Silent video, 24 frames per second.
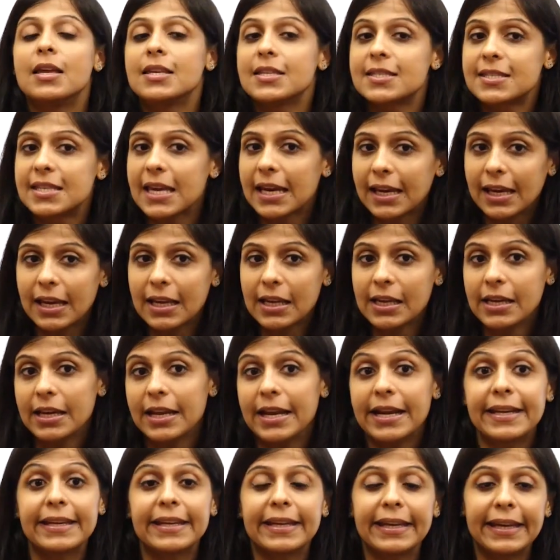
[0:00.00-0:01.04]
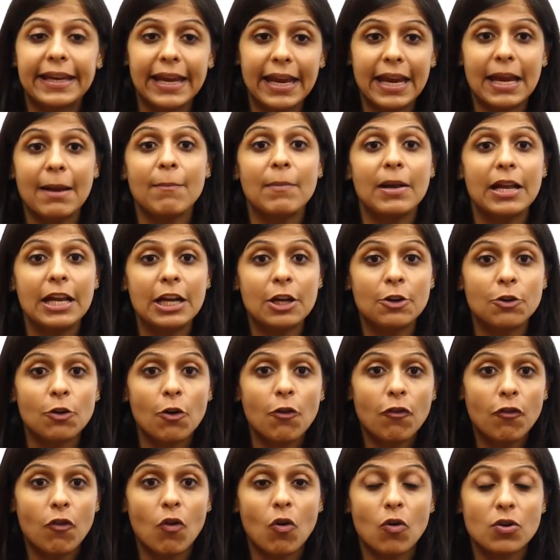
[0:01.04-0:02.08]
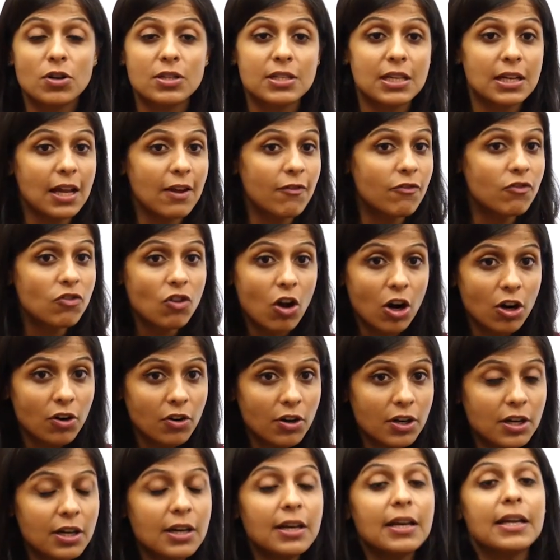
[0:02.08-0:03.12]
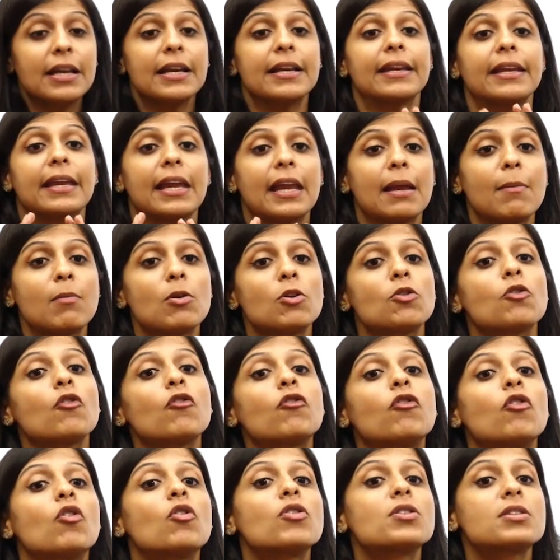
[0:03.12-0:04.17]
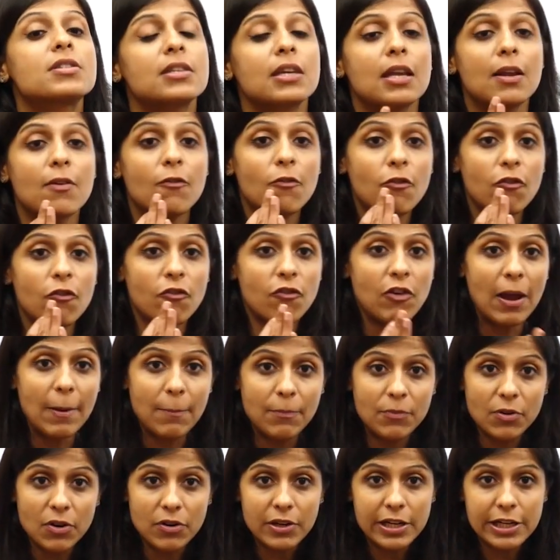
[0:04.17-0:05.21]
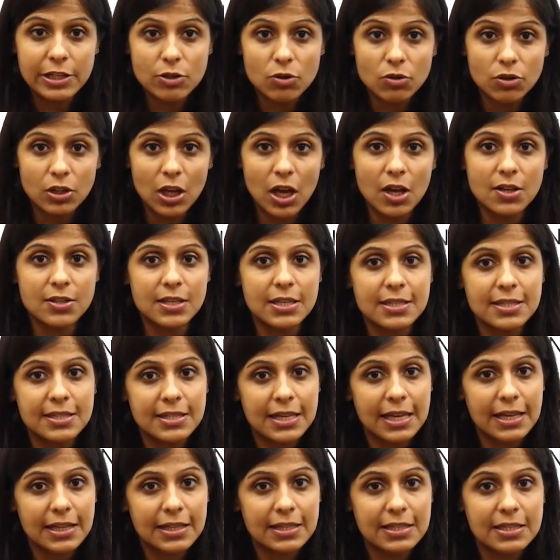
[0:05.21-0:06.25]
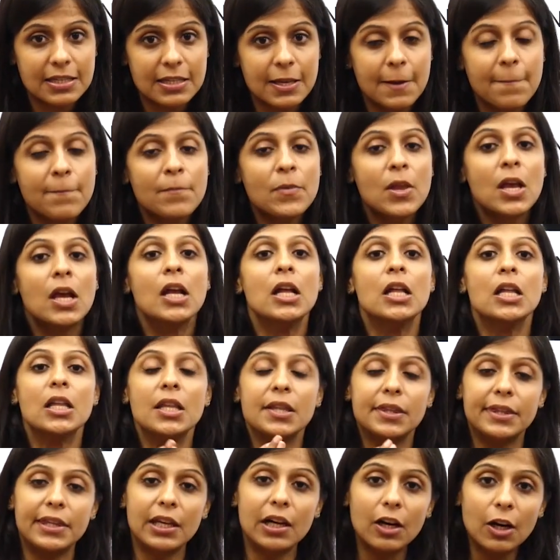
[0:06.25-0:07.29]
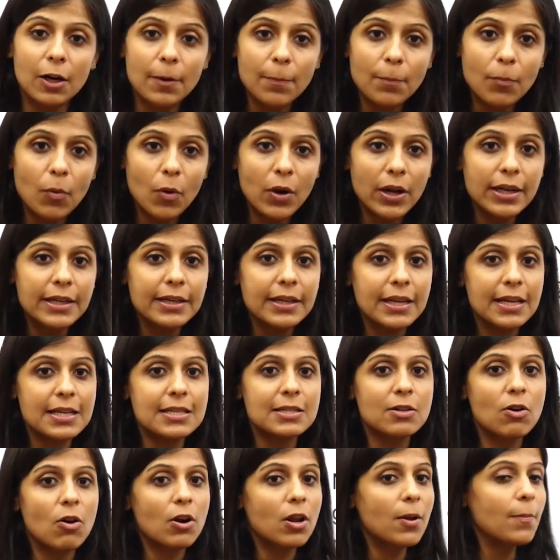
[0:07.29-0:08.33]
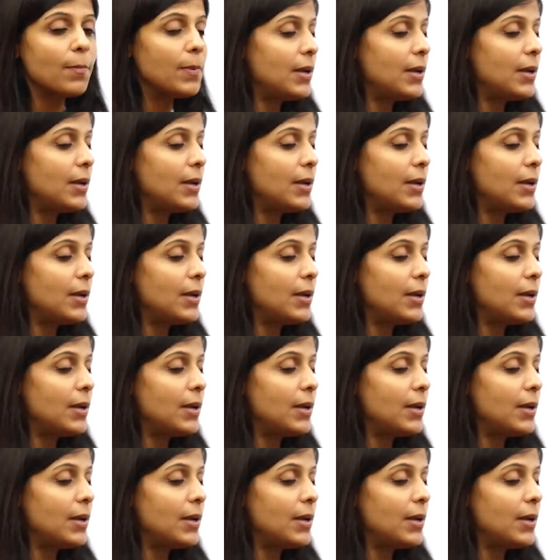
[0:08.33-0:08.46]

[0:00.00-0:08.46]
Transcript: Second, it came into force, that I've not written, it came into force in February 2006. Third point is going to